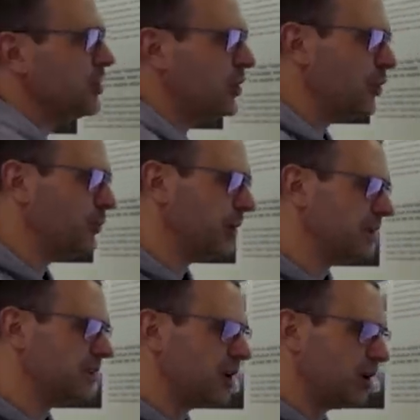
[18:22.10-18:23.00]
curve when
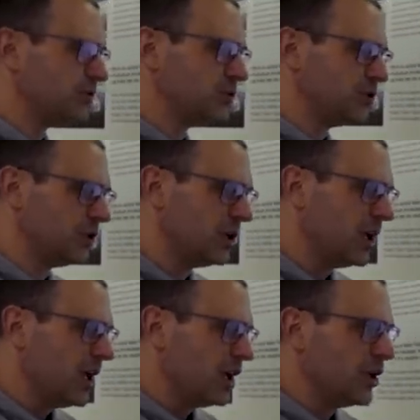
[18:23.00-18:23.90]
it comes to
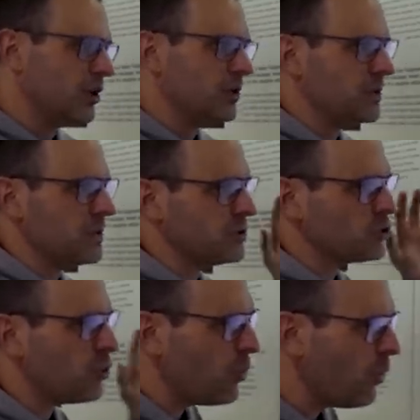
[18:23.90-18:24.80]
the
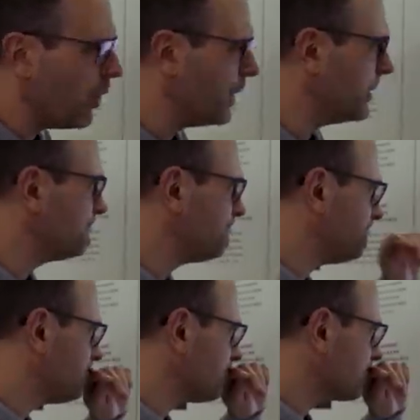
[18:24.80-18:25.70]
torque.
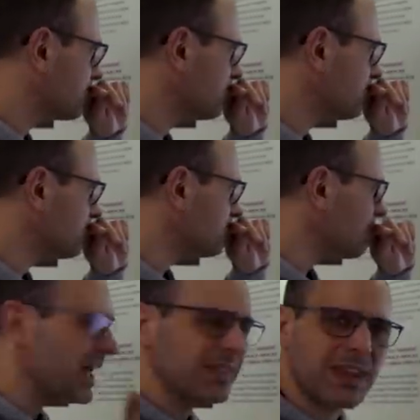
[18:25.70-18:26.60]

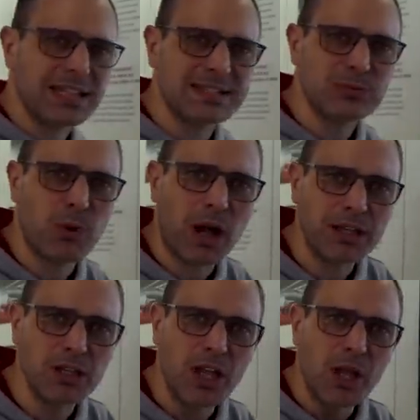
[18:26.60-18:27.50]
And that's
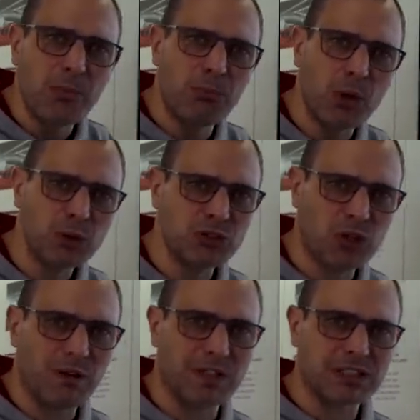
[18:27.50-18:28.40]
why most
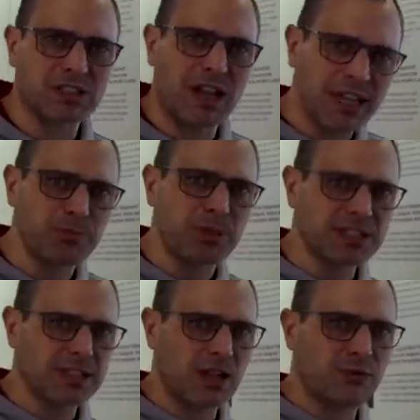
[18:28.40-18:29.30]
of us, like
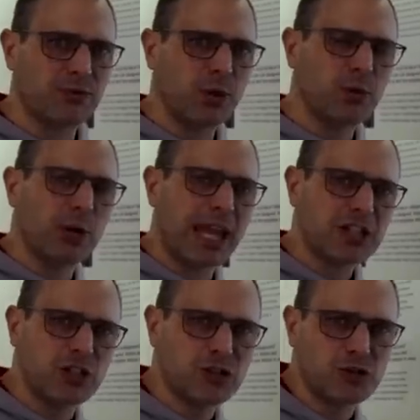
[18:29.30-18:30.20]
myself, we will
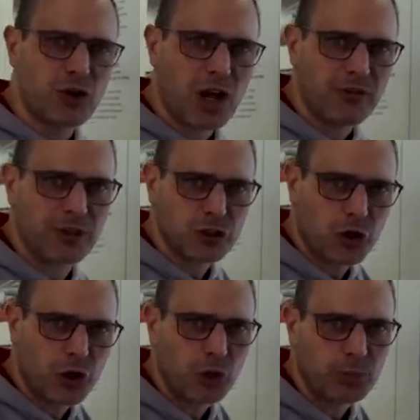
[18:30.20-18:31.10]
actually drive a
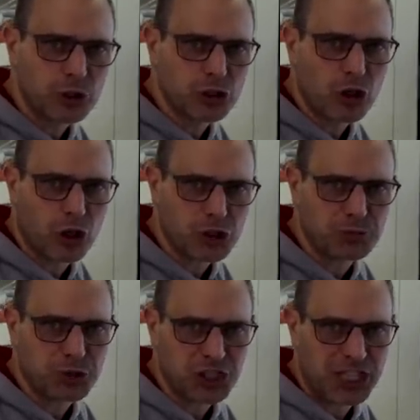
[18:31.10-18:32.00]

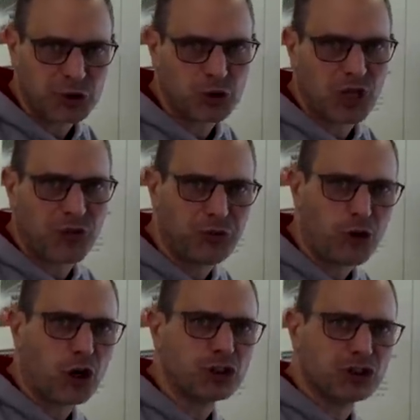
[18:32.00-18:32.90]
turbocharged machine today
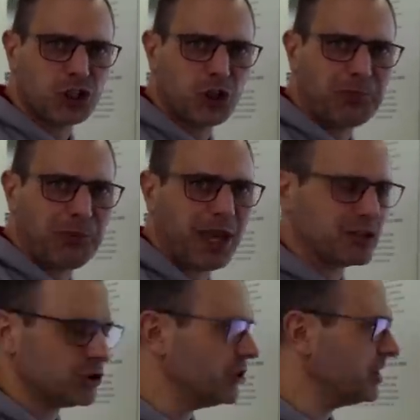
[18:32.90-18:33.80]
faster
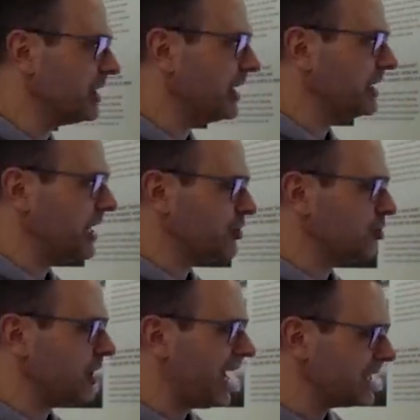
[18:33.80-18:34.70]
compared to the
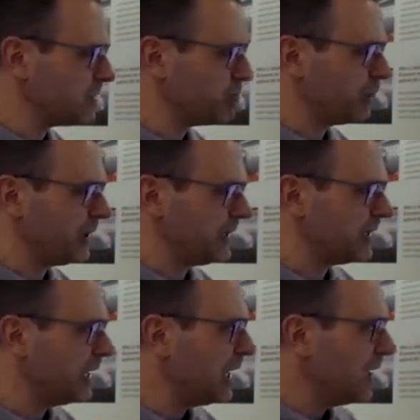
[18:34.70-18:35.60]
natural
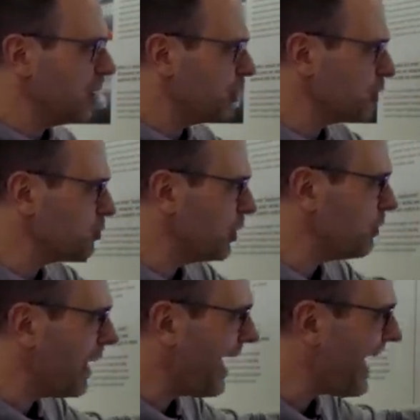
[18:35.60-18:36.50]
aspirated, because we
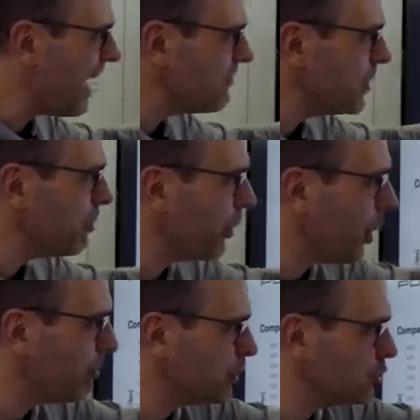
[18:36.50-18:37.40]
will have the
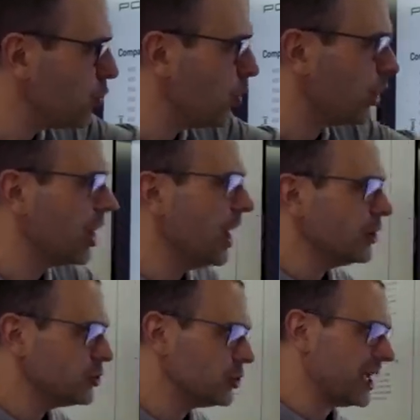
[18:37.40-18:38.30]
proper torque
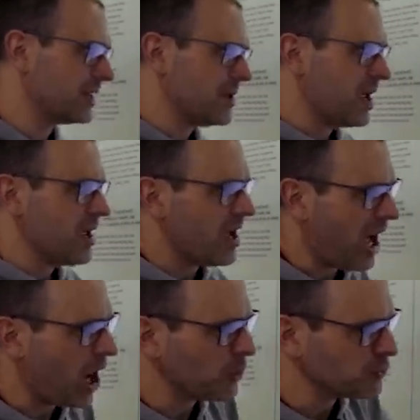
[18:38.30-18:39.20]
to get
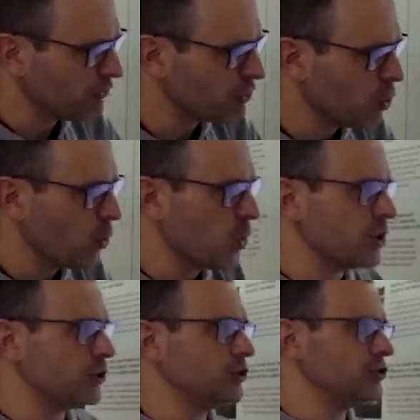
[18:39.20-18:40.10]
out of
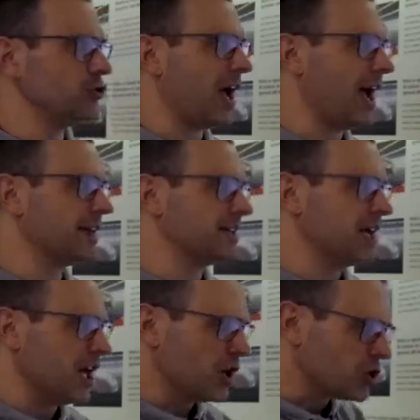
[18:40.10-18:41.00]
corners and,
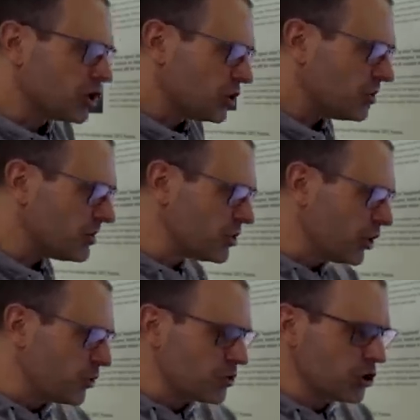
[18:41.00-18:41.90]
you
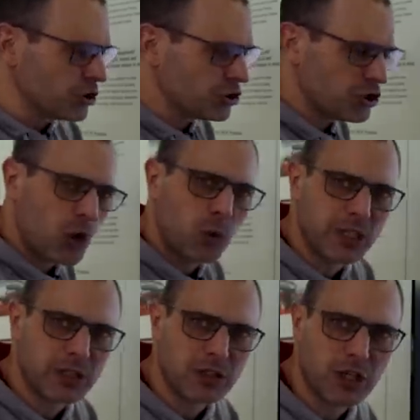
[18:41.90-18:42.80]
know,
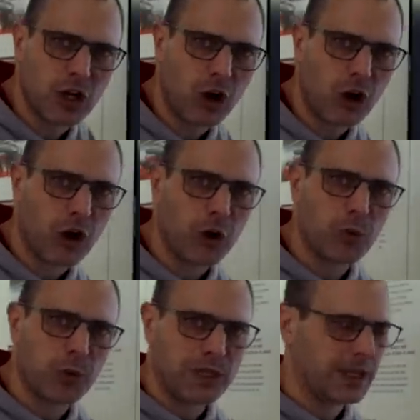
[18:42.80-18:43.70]
controlling the car
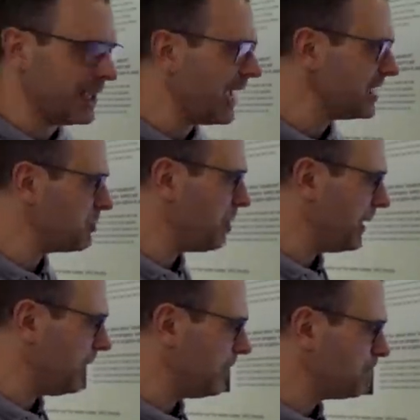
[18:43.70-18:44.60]
with the gas
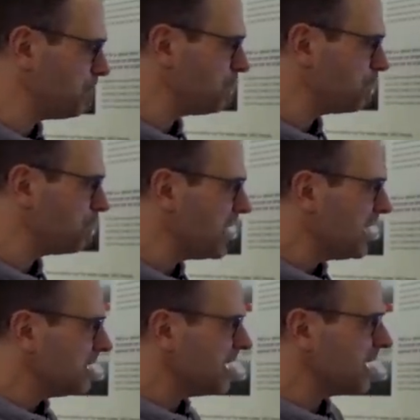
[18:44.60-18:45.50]
pedal.
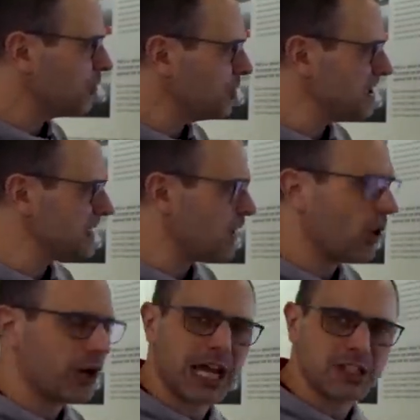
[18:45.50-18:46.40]
The increase
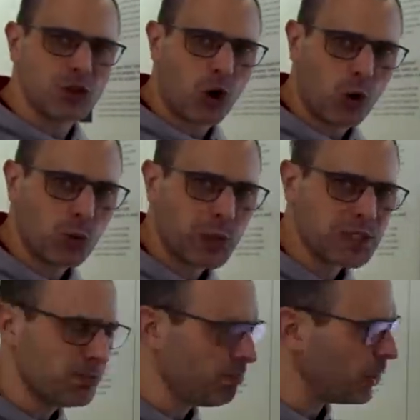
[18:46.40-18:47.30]
are, as
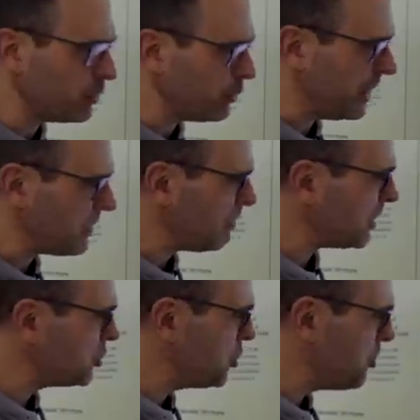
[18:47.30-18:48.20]
always, moderate,
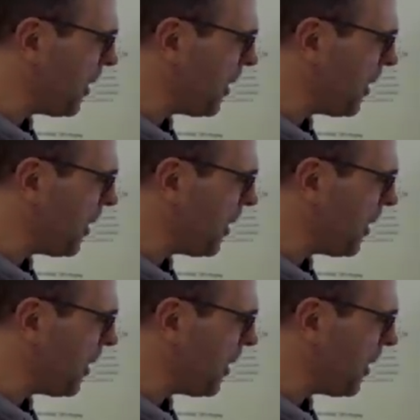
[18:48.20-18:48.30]
but to